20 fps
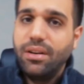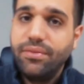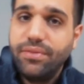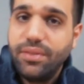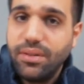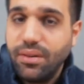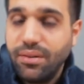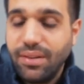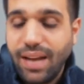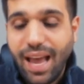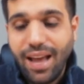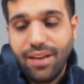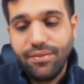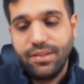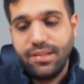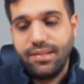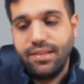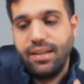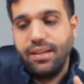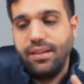If you don't
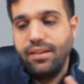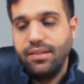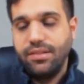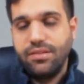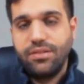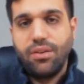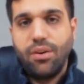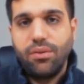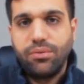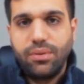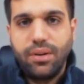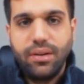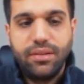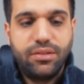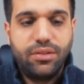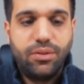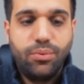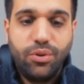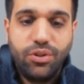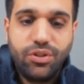have a singer and
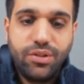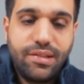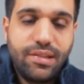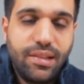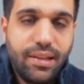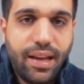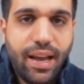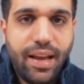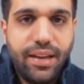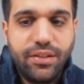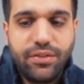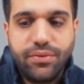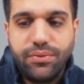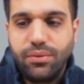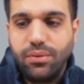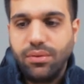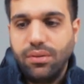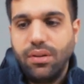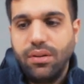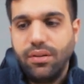songwriter, which is the case
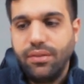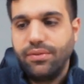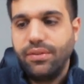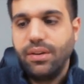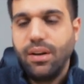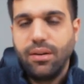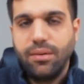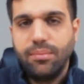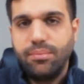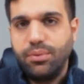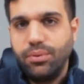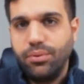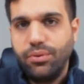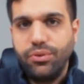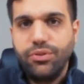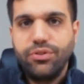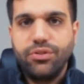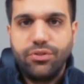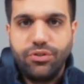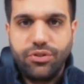for a lot of young
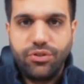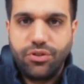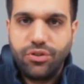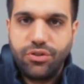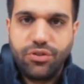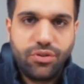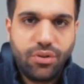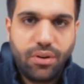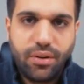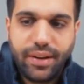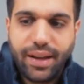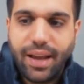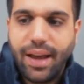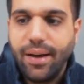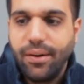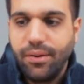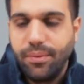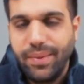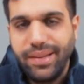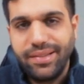producers just starting
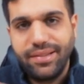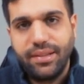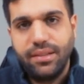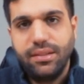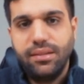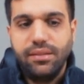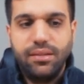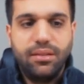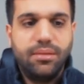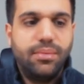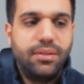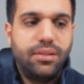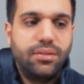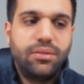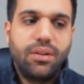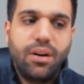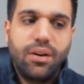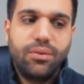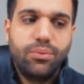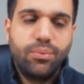out, messing a little bit
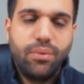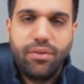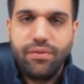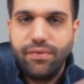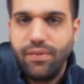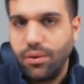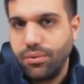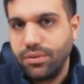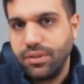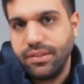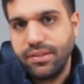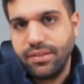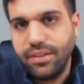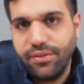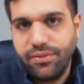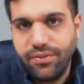around with vocals they